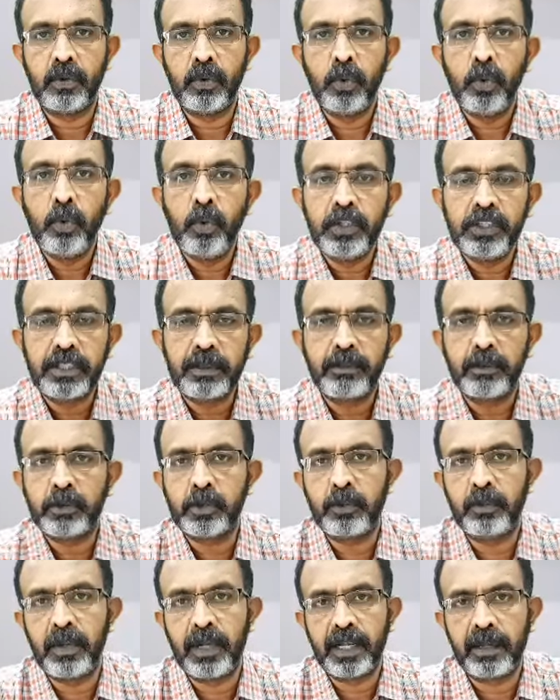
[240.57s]
Who is supposed
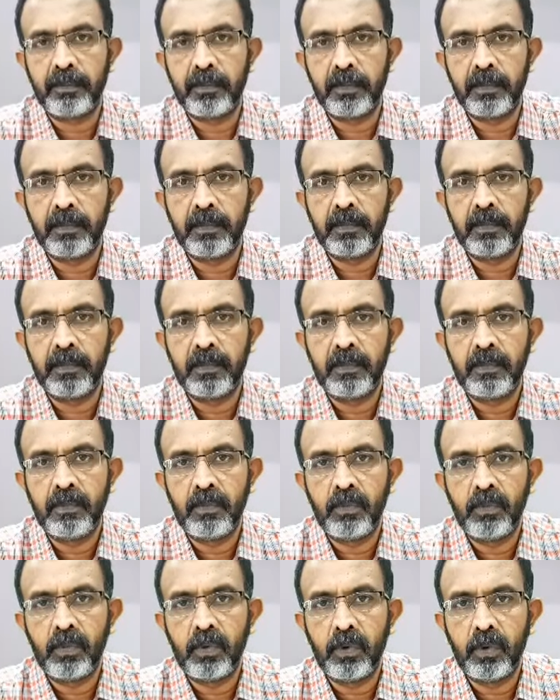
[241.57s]
to blame?
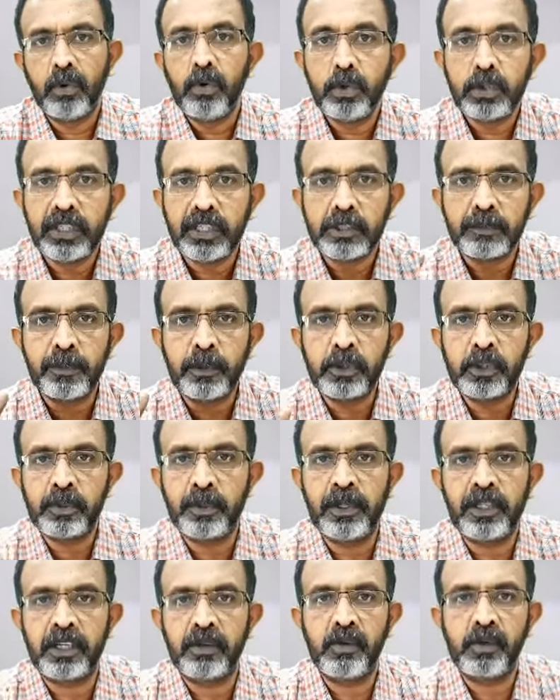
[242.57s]
Whose
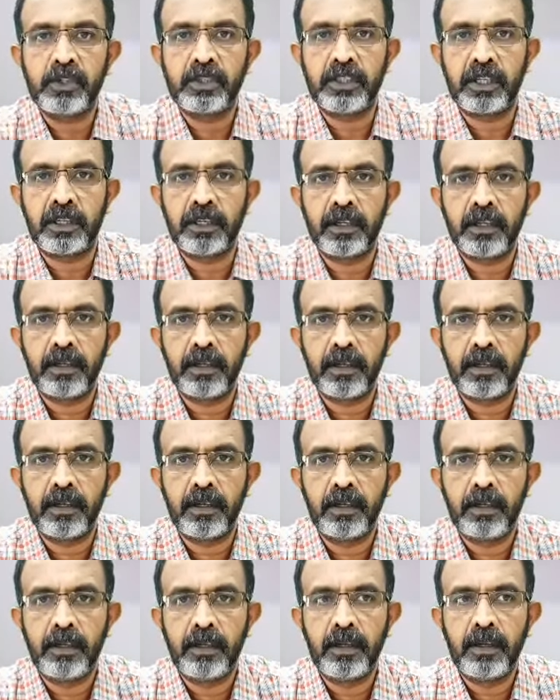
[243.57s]
responsibility was it?
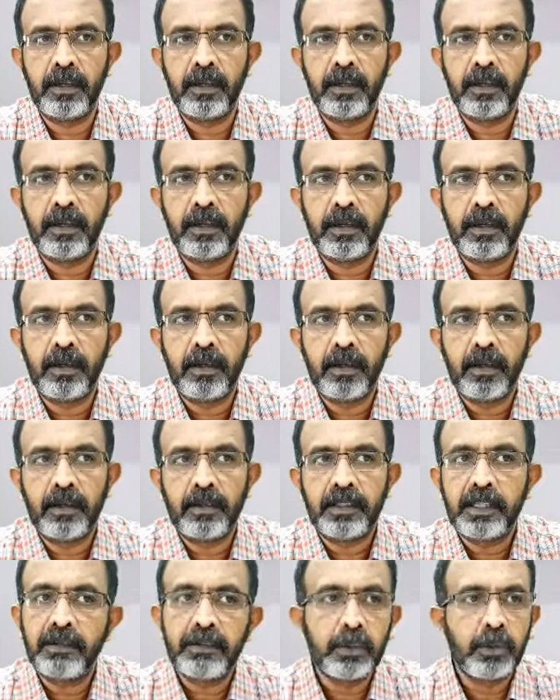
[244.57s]

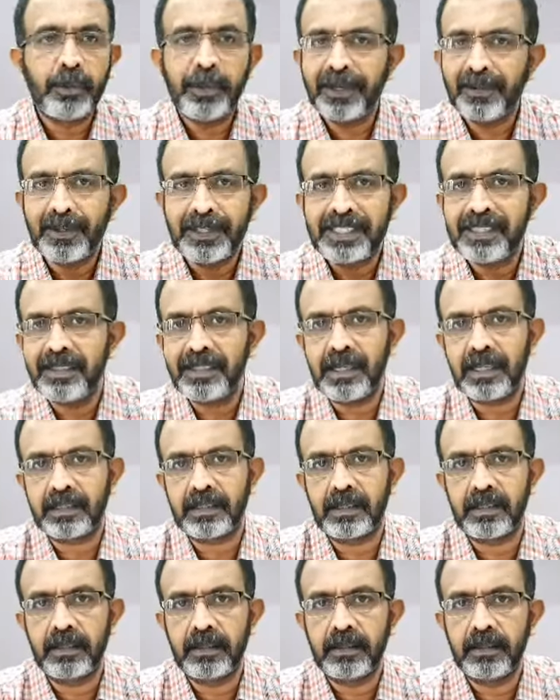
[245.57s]
There were so many questions
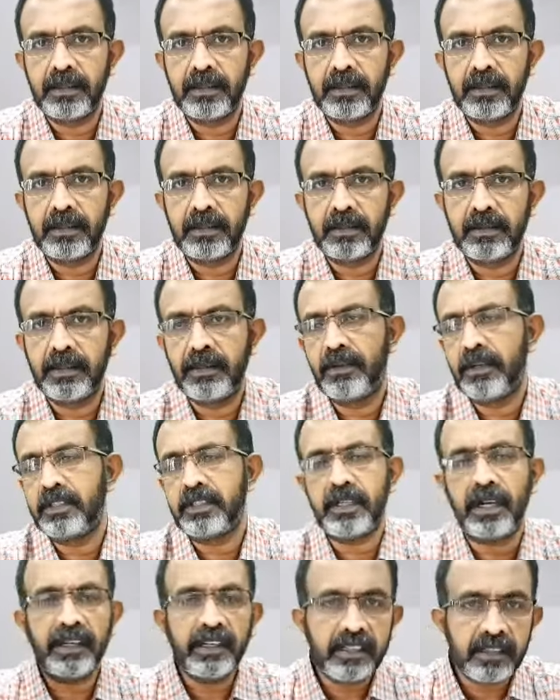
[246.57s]
asked. There were
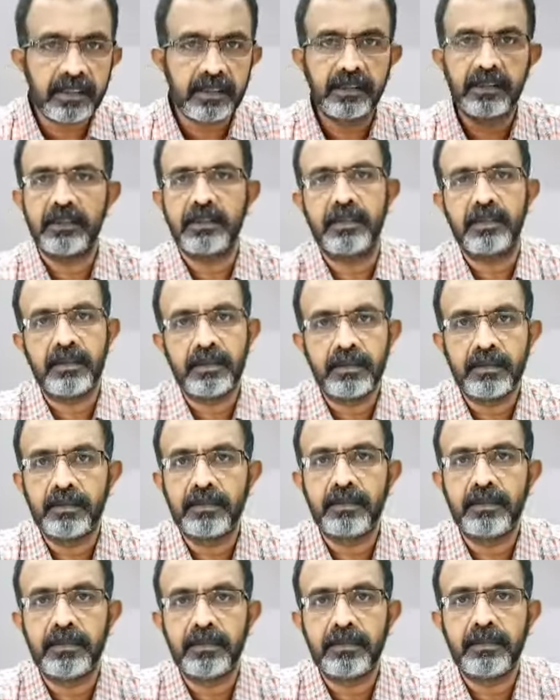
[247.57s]
studies
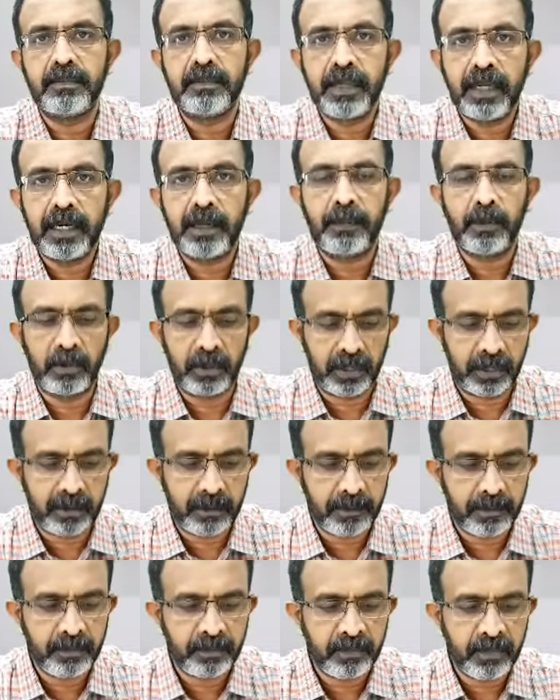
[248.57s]
made about it.
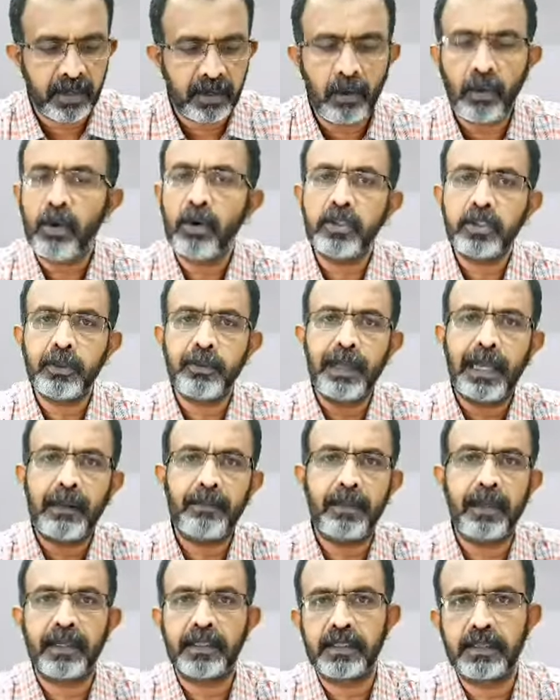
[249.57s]
Also
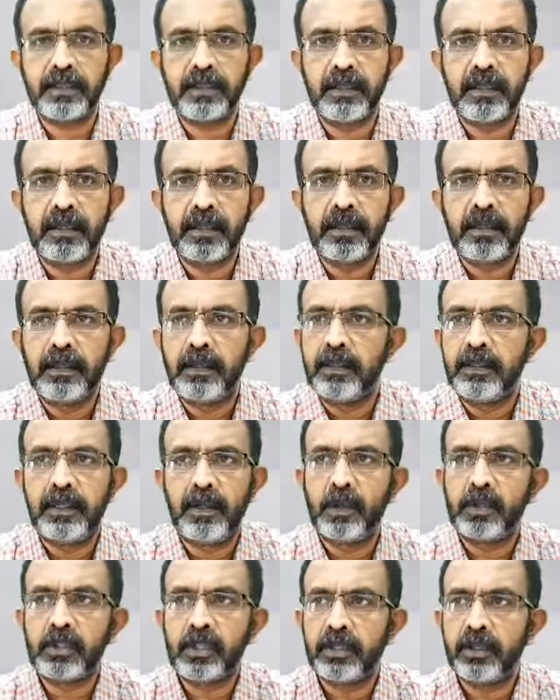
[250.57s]
Malpass, there
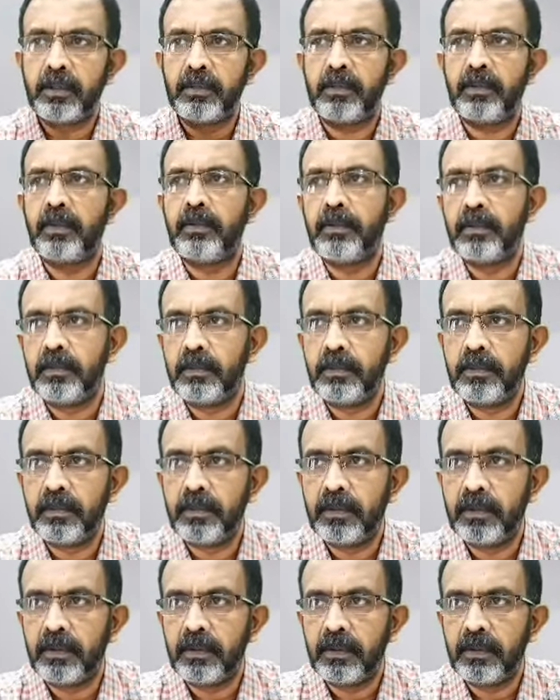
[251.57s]
was a
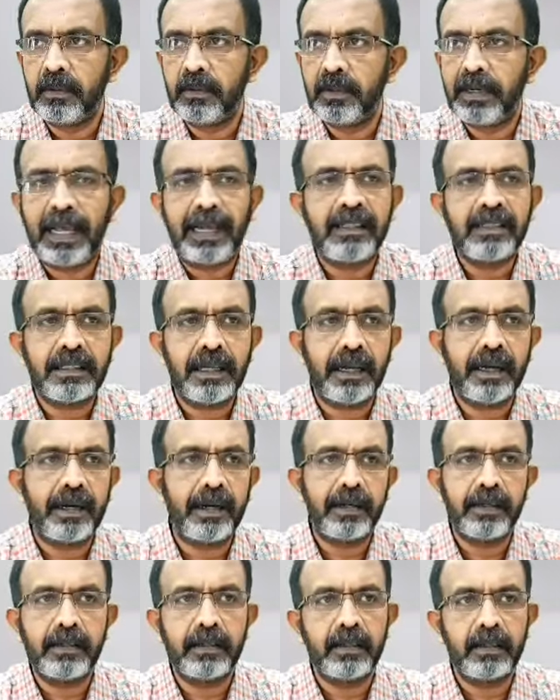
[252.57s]
landslide
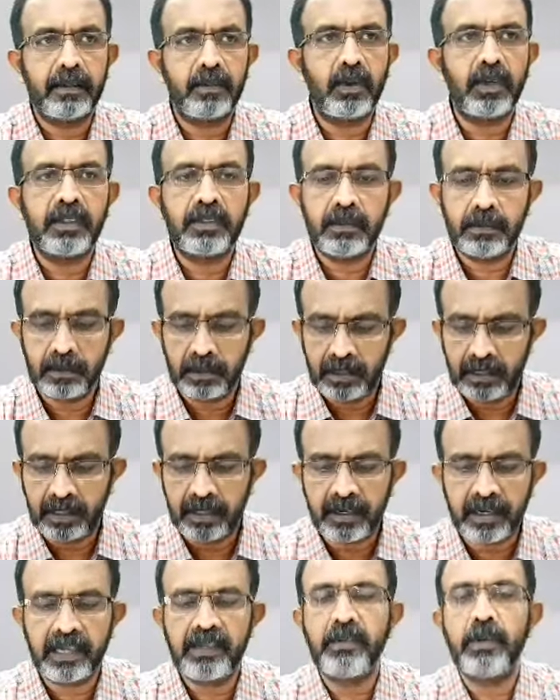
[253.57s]
and one
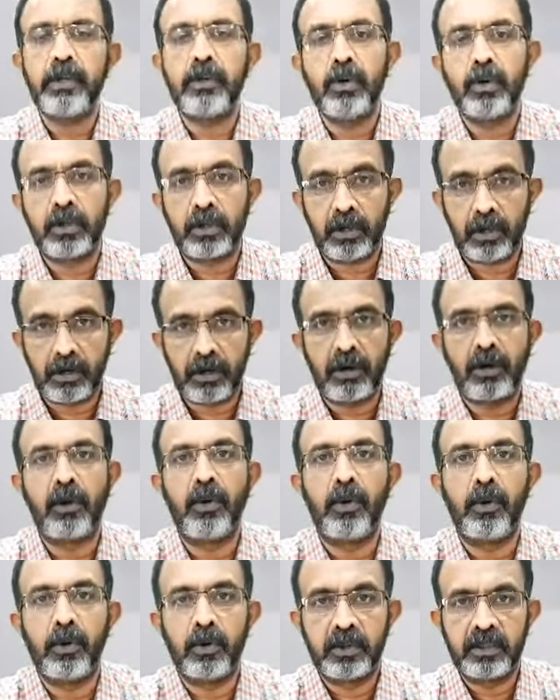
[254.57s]
river got
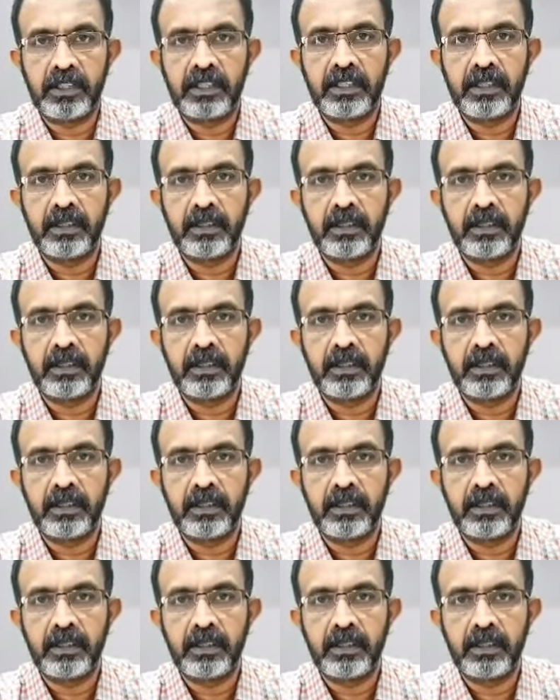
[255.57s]
clogged.